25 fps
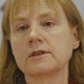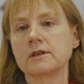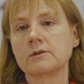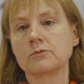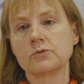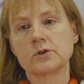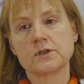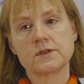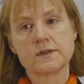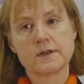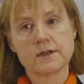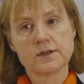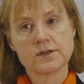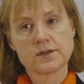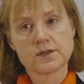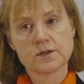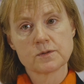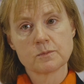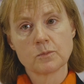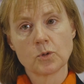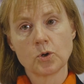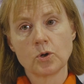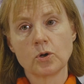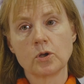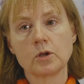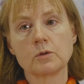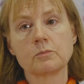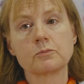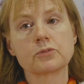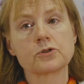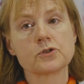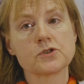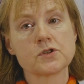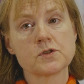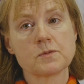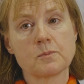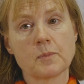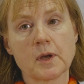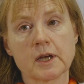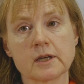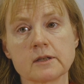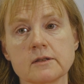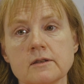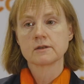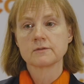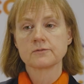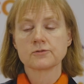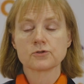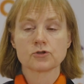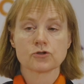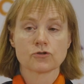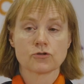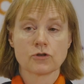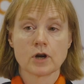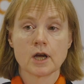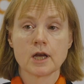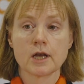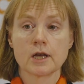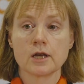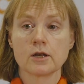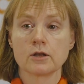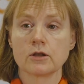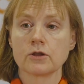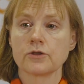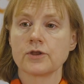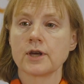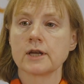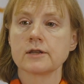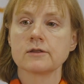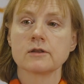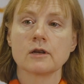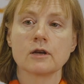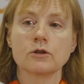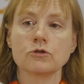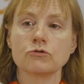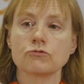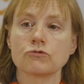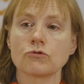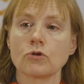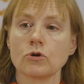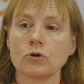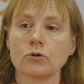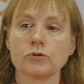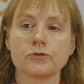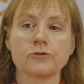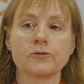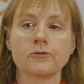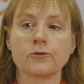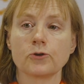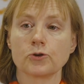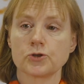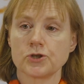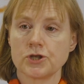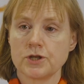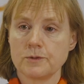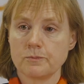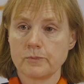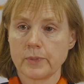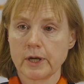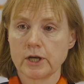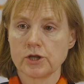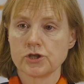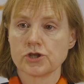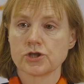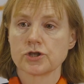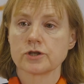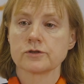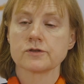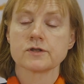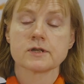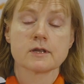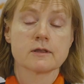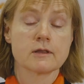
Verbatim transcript: there was this small prospective trial that enrolled 40 patients,